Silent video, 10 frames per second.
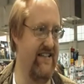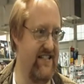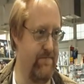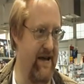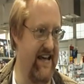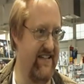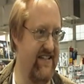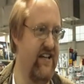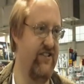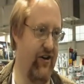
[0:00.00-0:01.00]

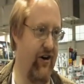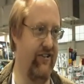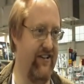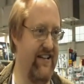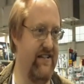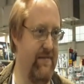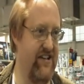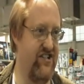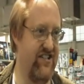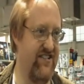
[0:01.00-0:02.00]
space to alternate
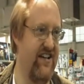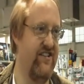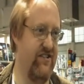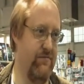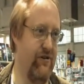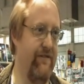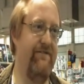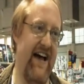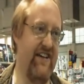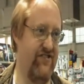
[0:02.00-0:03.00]
dimensions to move
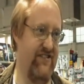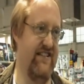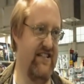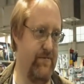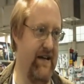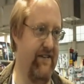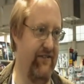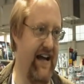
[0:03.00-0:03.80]
faster than the speed of